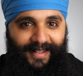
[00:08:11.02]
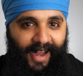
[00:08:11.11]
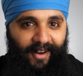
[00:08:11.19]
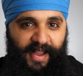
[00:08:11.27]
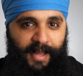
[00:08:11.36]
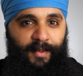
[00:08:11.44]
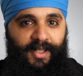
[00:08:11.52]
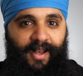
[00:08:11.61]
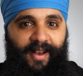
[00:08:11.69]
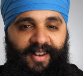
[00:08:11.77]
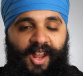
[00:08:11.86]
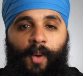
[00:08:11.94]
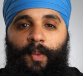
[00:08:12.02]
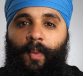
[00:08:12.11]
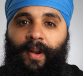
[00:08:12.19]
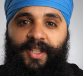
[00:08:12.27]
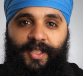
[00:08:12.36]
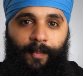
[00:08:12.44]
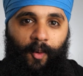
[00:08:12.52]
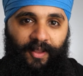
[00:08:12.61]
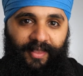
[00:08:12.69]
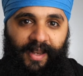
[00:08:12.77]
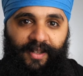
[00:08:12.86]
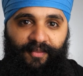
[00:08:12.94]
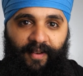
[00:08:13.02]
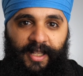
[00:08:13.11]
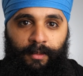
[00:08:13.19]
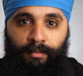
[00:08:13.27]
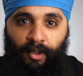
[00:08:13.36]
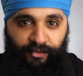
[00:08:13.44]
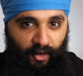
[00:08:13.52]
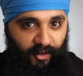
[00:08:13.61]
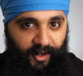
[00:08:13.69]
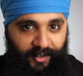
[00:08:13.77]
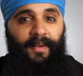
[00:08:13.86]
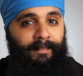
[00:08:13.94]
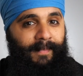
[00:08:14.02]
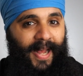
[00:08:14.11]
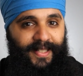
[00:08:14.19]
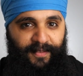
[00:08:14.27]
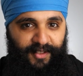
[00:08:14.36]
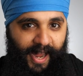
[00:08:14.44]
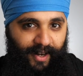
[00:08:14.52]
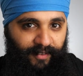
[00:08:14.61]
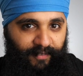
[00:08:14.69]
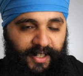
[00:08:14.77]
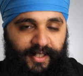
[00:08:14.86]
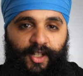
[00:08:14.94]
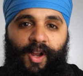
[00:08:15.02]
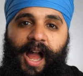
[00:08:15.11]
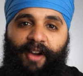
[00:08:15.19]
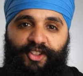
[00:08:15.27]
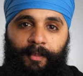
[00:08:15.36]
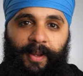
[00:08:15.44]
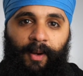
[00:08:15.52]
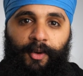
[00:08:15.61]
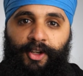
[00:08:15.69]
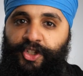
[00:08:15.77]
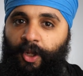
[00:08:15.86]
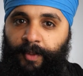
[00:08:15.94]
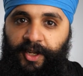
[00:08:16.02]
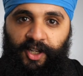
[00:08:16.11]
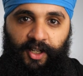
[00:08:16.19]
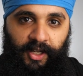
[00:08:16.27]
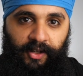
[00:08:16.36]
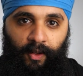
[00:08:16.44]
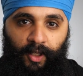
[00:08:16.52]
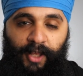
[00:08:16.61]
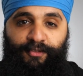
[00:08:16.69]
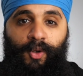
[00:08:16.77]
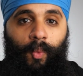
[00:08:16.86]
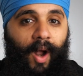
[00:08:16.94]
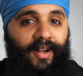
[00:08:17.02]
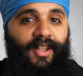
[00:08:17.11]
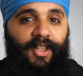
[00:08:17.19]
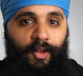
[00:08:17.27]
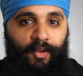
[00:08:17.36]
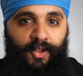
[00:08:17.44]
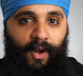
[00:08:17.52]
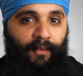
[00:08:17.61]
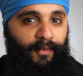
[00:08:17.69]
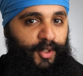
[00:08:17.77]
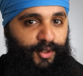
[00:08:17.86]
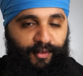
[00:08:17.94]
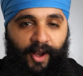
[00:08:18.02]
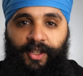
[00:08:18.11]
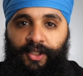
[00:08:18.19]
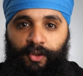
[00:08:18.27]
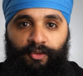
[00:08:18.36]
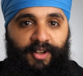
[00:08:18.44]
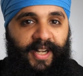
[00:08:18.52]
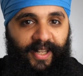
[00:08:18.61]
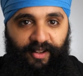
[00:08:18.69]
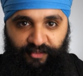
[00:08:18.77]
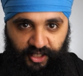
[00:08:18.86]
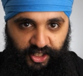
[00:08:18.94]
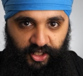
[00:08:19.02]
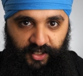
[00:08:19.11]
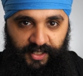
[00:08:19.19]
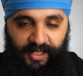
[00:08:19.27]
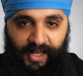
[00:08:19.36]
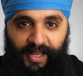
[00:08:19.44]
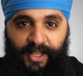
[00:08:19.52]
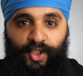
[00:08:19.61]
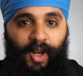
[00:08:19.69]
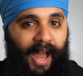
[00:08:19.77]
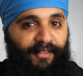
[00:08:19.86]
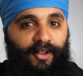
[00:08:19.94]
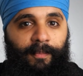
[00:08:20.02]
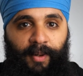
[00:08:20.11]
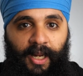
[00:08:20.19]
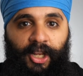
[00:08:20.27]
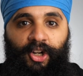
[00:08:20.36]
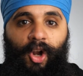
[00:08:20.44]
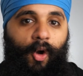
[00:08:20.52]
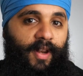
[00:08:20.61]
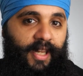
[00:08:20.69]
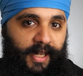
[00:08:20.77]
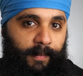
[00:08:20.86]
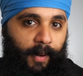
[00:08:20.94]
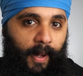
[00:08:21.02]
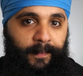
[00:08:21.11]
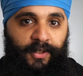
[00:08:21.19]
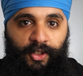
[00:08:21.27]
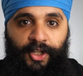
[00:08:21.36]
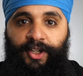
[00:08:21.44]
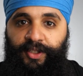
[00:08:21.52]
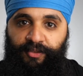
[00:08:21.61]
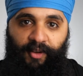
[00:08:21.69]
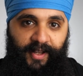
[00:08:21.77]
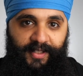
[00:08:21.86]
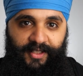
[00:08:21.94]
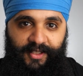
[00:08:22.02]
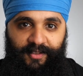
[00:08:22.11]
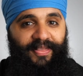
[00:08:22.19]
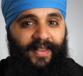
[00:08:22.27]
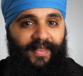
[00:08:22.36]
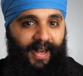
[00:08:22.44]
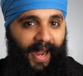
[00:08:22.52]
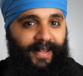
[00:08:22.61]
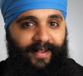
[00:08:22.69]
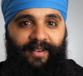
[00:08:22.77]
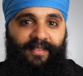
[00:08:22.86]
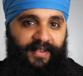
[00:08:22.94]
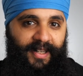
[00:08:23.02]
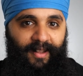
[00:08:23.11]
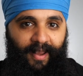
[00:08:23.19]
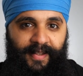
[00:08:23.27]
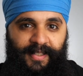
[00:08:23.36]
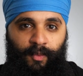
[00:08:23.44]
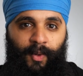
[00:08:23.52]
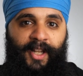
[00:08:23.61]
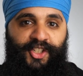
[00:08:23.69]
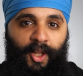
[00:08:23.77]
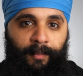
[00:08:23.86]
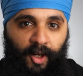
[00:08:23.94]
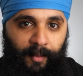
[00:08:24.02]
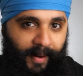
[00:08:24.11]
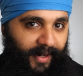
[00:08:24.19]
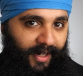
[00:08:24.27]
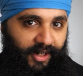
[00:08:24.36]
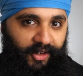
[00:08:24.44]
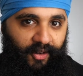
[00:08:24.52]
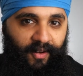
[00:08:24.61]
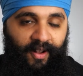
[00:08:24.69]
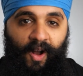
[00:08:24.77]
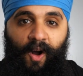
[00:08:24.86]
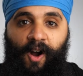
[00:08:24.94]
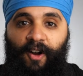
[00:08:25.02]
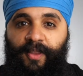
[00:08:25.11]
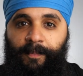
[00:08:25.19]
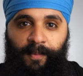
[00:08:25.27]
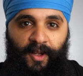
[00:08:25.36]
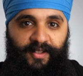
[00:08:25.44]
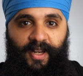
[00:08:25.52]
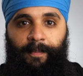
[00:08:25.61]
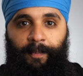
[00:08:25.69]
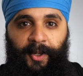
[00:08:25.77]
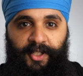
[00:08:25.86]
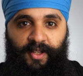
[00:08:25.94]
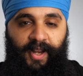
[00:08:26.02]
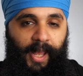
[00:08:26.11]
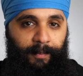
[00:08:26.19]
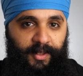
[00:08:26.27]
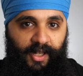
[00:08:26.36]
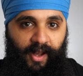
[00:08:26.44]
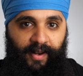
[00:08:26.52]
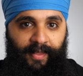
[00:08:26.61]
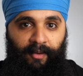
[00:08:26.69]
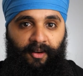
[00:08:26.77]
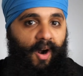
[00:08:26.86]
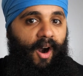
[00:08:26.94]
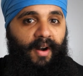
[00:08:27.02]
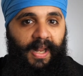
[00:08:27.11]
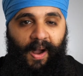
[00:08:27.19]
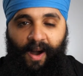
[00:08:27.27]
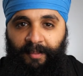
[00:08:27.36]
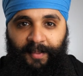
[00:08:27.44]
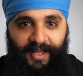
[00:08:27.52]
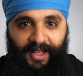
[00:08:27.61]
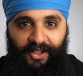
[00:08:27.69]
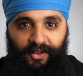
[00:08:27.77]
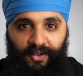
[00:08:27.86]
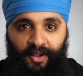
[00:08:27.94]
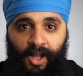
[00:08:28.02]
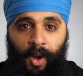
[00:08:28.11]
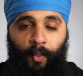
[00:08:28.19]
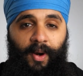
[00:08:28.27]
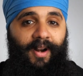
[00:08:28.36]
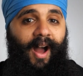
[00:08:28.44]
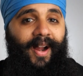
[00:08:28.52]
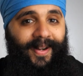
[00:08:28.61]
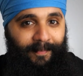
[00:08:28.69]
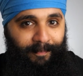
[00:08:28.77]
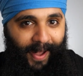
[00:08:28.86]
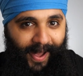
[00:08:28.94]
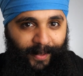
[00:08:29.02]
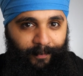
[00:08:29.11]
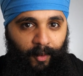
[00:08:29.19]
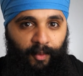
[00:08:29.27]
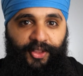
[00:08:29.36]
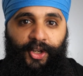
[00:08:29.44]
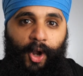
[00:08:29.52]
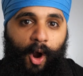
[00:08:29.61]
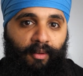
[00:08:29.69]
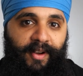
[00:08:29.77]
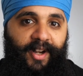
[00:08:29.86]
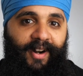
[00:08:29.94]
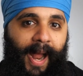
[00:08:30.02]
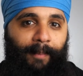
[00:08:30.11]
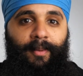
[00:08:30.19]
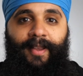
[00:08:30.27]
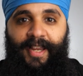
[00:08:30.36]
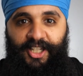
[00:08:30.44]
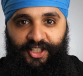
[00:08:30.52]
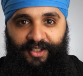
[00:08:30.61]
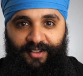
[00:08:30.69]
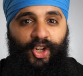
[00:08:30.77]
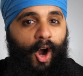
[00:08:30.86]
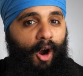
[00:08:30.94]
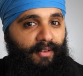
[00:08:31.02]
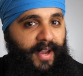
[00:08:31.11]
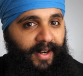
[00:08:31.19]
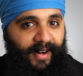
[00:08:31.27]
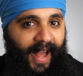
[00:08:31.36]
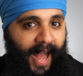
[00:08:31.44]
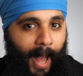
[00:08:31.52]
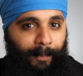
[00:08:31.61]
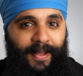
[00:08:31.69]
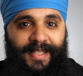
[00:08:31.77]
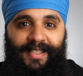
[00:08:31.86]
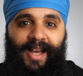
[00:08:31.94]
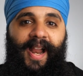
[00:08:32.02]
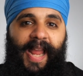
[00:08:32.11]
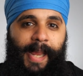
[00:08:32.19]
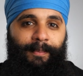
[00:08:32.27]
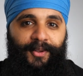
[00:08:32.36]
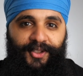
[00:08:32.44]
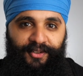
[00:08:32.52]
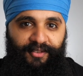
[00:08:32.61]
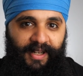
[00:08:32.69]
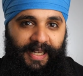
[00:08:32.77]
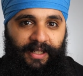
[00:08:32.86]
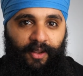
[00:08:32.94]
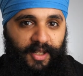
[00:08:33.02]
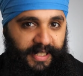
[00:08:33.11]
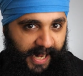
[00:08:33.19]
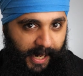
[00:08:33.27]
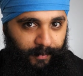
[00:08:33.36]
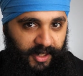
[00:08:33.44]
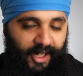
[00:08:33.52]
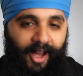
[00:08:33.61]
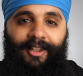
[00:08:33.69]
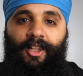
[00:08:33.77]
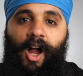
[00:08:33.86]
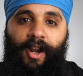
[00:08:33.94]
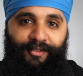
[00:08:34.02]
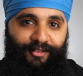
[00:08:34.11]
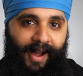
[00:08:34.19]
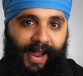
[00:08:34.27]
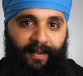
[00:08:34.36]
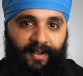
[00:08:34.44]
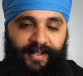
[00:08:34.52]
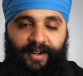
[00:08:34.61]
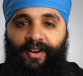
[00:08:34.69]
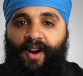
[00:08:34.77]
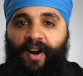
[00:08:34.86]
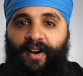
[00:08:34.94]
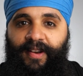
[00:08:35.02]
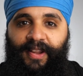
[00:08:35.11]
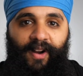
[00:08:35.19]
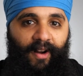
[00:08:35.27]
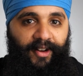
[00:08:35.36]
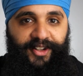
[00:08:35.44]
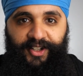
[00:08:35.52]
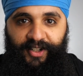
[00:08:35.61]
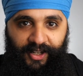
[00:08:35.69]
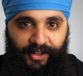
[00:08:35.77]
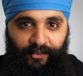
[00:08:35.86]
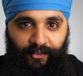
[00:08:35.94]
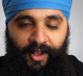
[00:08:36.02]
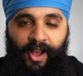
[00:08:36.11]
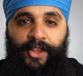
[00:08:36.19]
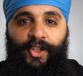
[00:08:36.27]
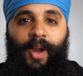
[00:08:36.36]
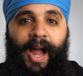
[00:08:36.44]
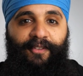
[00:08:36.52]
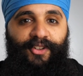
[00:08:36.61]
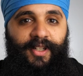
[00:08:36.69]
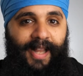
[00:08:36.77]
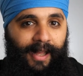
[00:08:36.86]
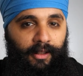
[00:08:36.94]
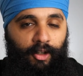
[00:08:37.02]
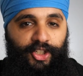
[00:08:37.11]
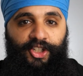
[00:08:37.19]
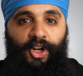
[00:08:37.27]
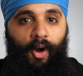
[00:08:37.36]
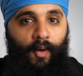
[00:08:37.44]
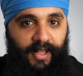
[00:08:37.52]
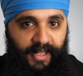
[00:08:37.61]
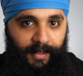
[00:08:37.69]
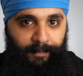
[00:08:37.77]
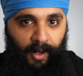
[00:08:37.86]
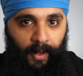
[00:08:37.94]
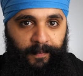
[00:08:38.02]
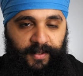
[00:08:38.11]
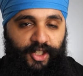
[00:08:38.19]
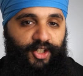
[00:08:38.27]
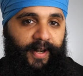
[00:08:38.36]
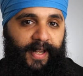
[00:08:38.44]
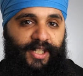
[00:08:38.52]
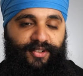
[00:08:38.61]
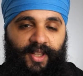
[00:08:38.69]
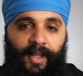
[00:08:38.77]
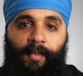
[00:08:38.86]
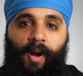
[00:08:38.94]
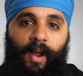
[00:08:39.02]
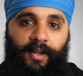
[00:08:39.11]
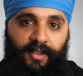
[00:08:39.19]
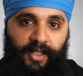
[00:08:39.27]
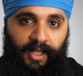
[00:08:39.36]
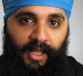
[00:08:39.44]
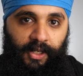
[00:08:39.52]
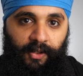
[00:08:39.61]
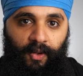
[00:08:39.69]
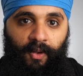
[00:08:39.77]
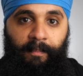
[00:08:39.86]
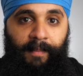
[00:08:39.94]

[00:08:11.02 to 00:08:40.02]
doubt Amazon will want to support that device moving forward. Another massive sacrifice that you have to make when you jailbreak your Kindle if you want to use all those fun new reading features features is you have to bring your own EPUBs to your device. One thing that I didn't realize is when I jailbroke my Kindle, all the books that I purchased on Amazon that are already on my Kindle were not compatible with the KOReader application. The KOReader app is not able to read those Amazon locked files that are already on your Kindle. You have to download your own EPUBs and transfer them onto the Kindle